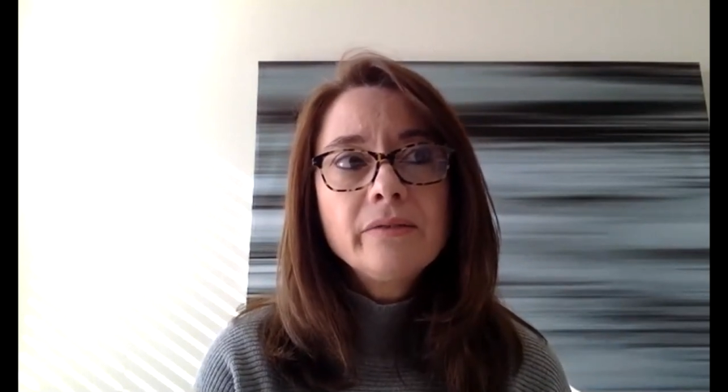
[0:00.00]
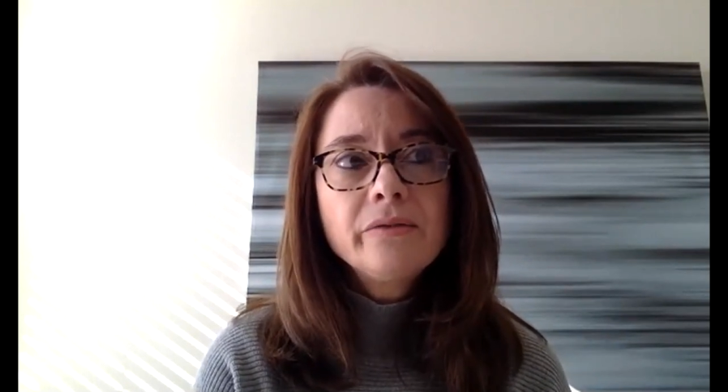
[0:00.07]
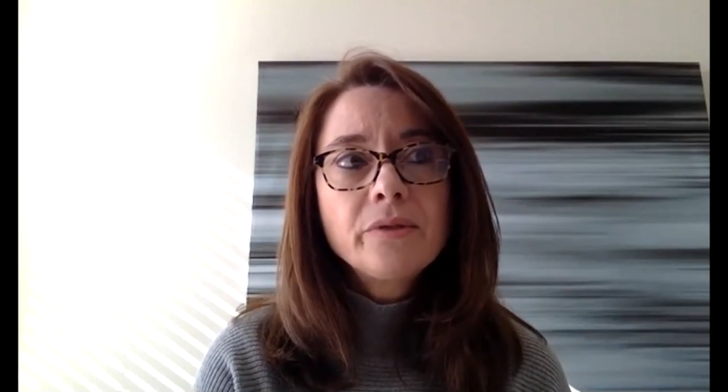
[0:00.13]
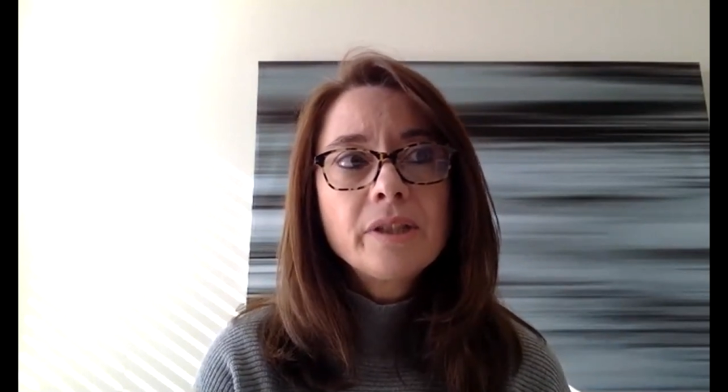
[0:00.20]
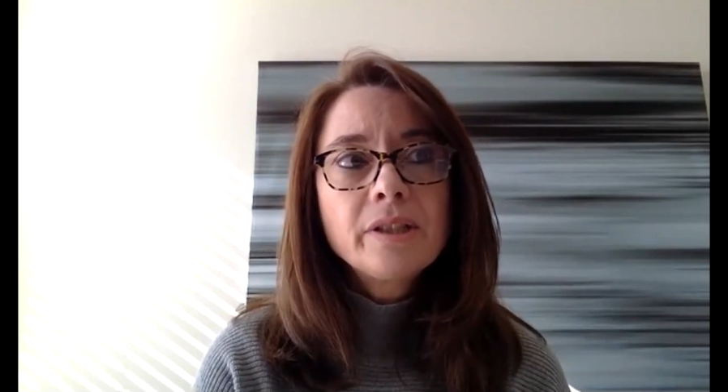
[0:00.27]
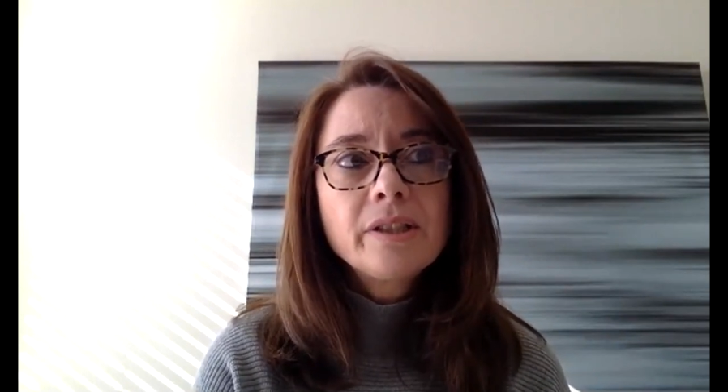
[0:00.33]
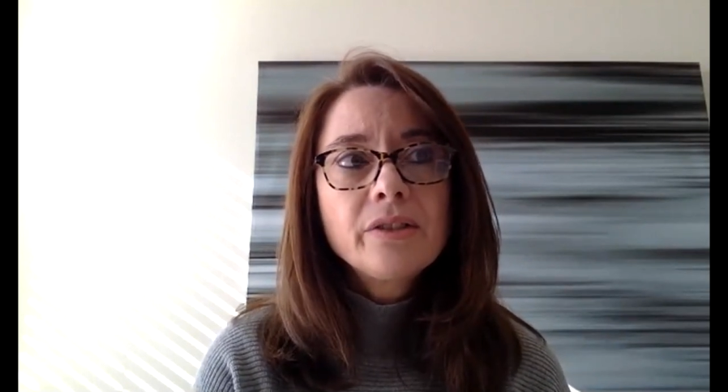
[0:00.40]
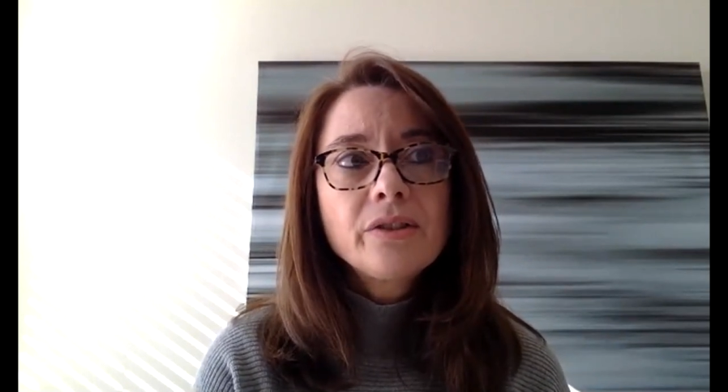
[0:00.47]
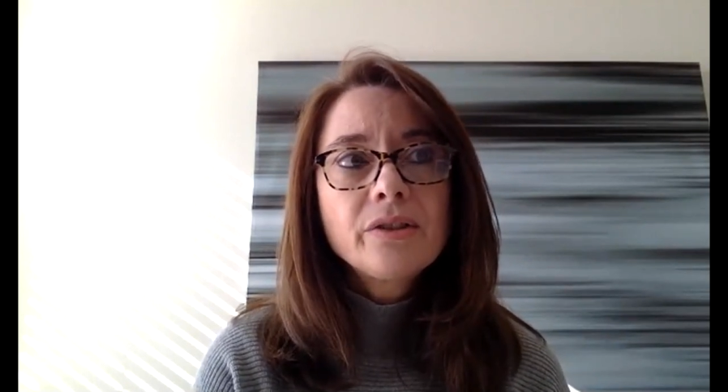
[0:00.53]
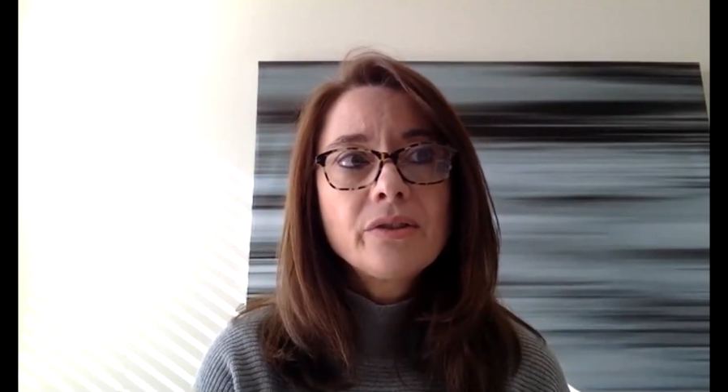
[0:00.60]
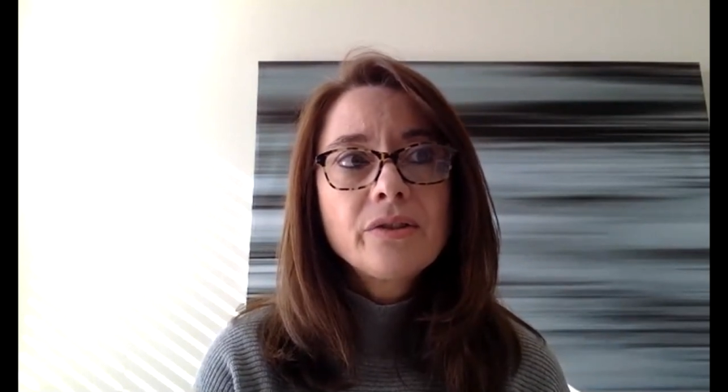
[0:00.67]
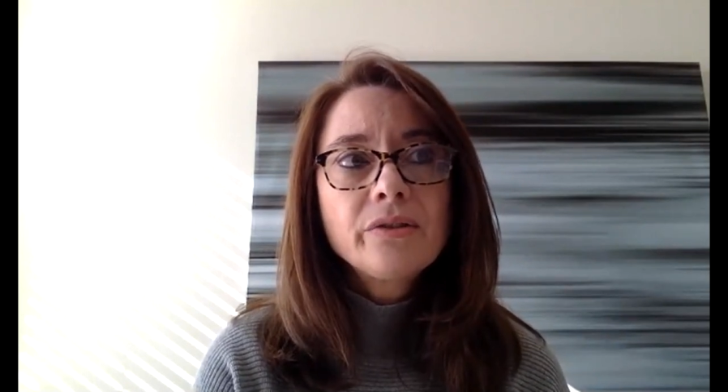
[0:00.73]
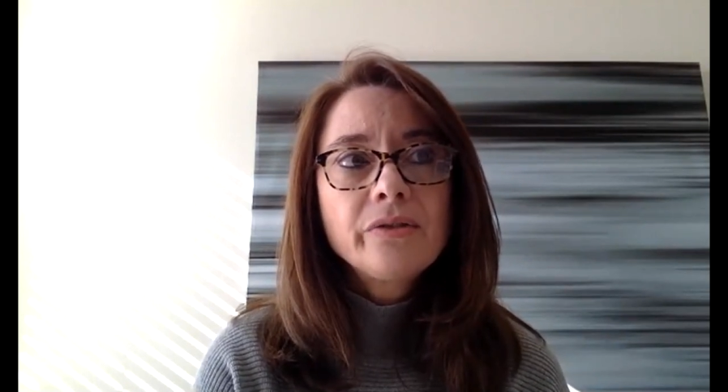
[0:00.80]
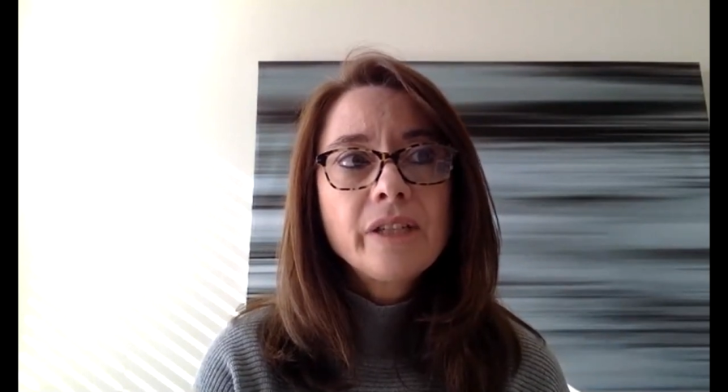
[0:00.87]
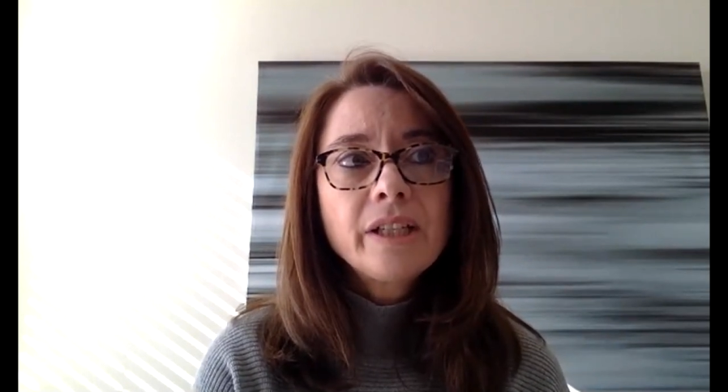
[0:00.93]

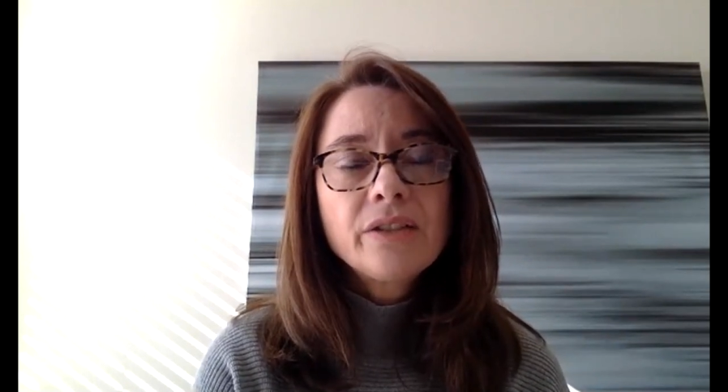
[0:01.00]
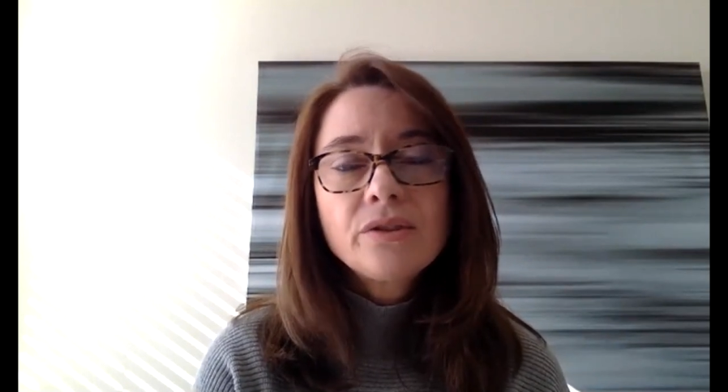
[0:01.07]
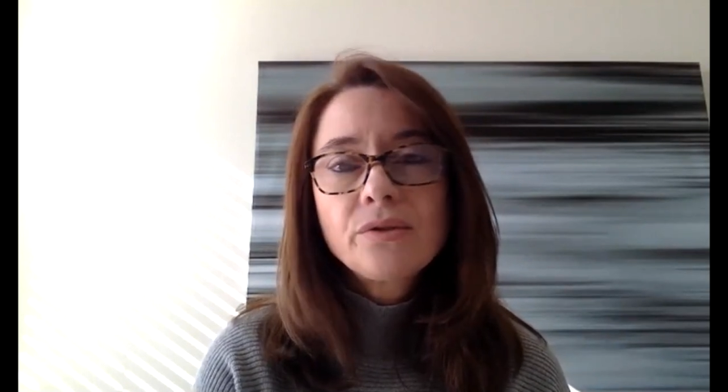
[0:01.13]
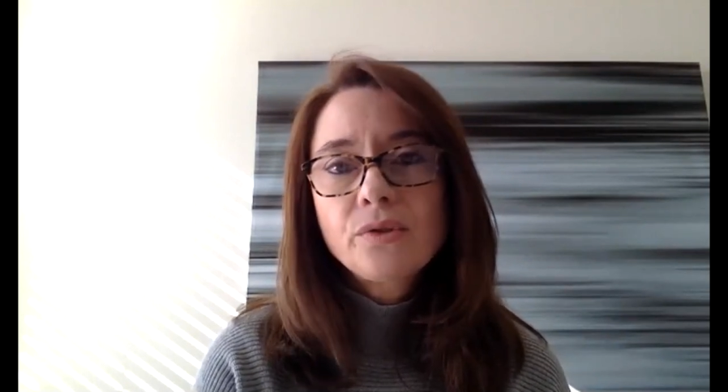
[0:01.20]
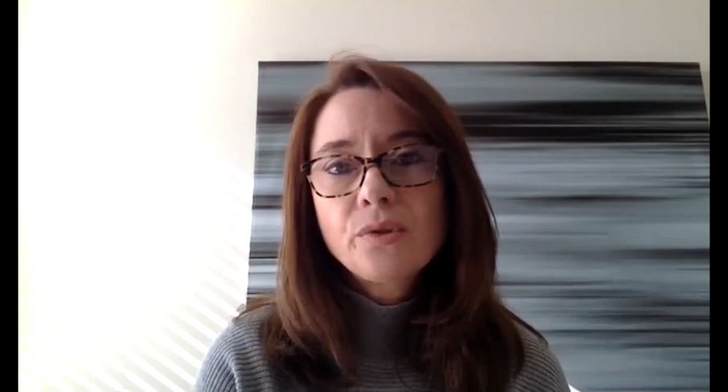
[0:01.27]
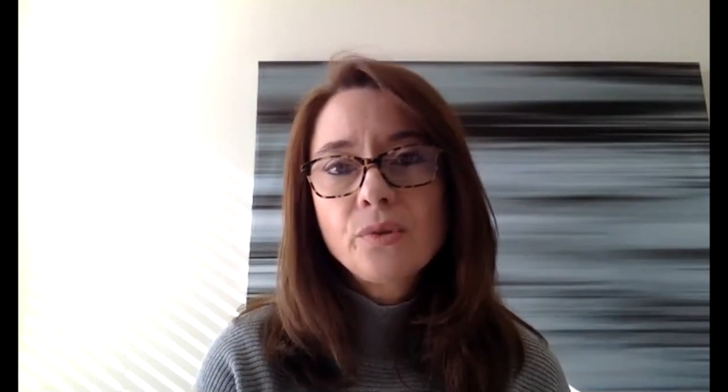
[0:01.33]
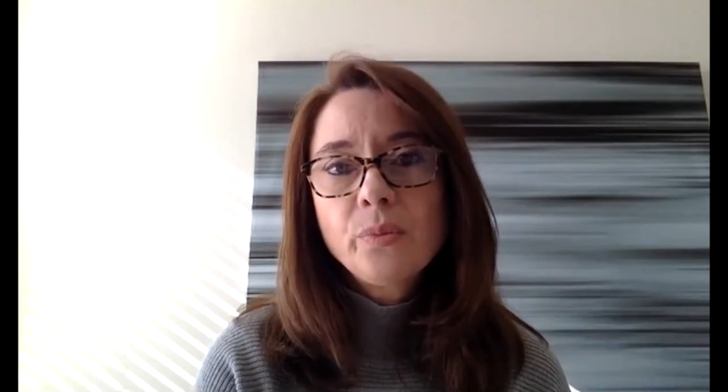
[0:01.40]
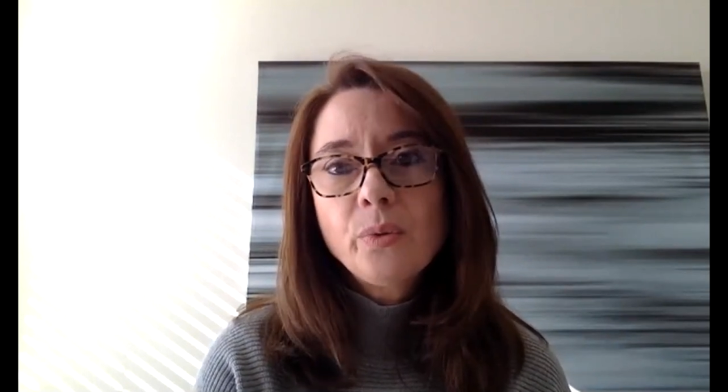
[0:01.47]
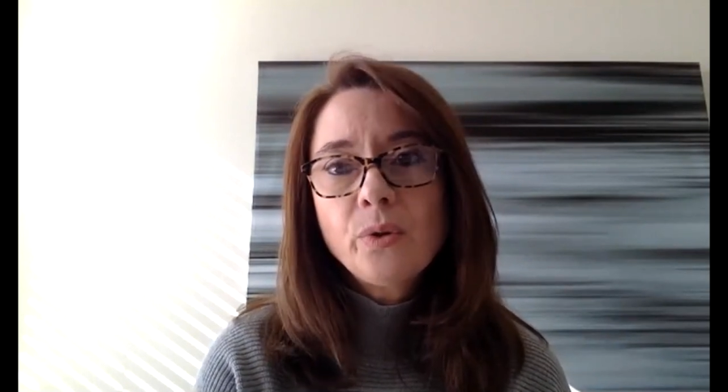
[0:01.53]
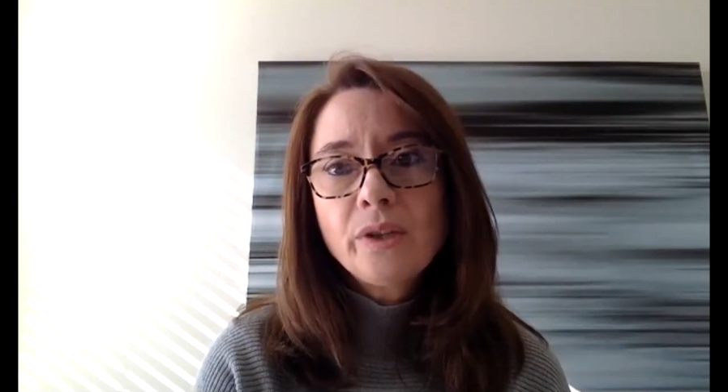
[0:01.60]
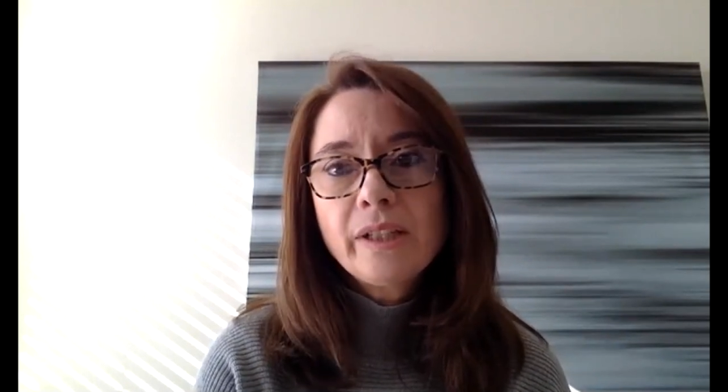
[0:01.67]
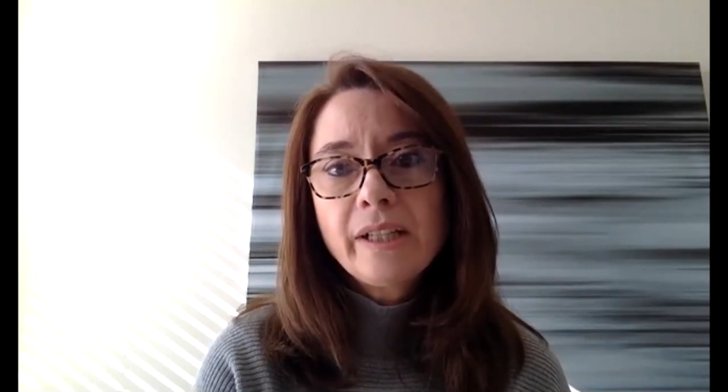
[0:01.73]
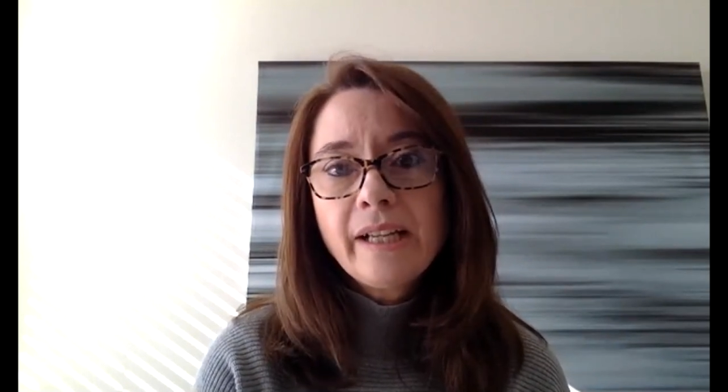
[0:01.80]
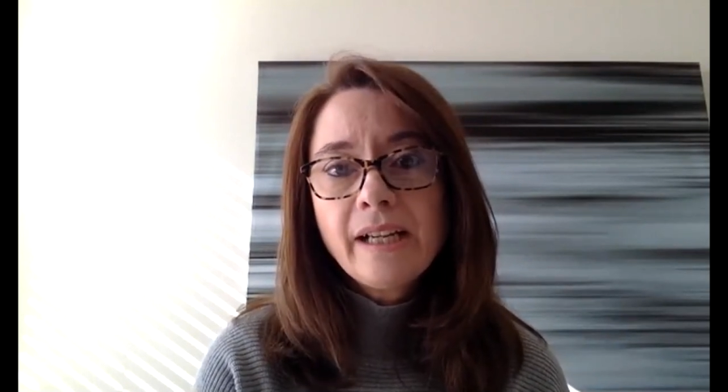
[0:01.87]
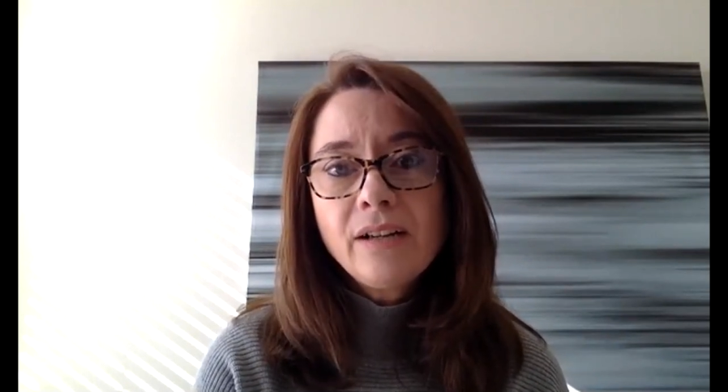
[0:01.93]
additional financial
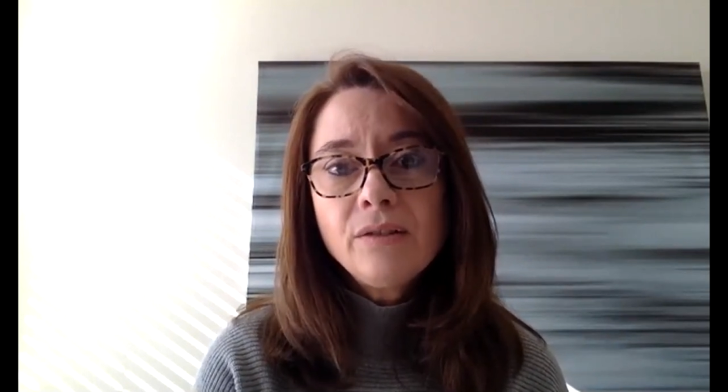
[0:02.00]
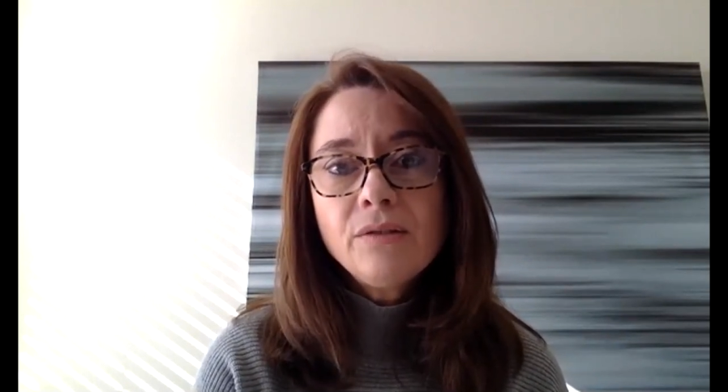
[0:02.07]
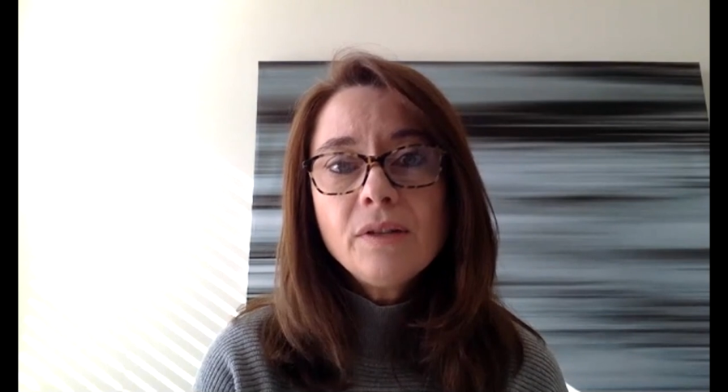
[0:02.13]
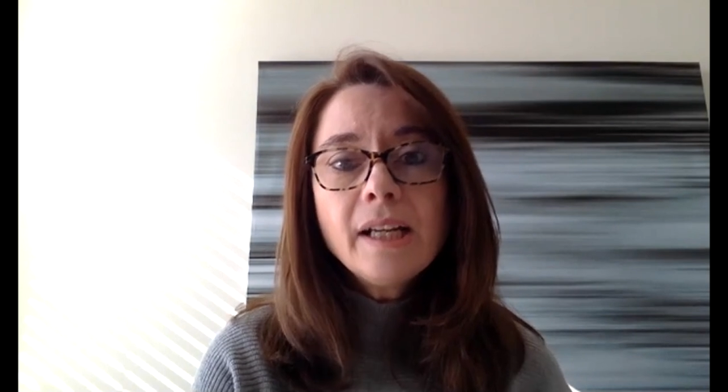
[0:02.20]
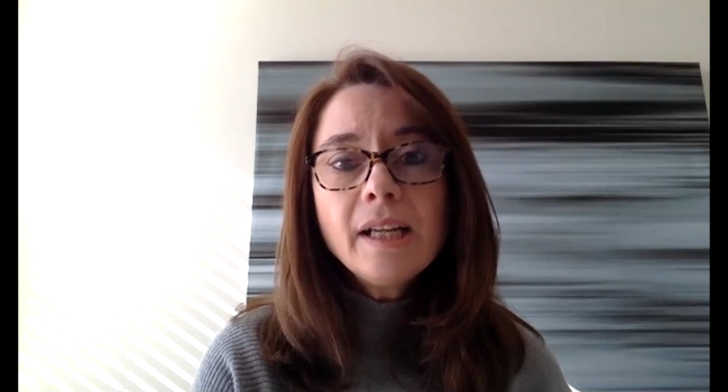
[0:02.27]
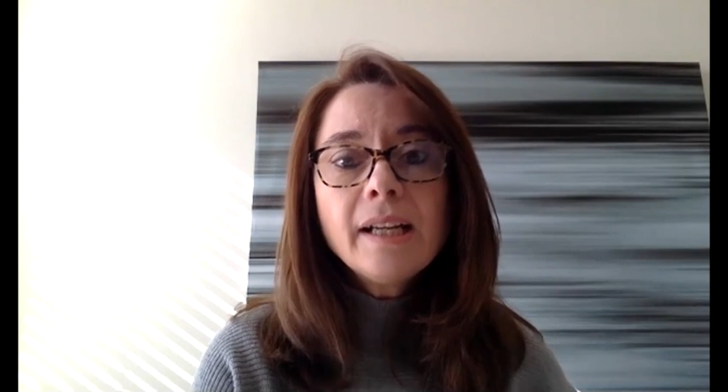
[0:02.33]
support now,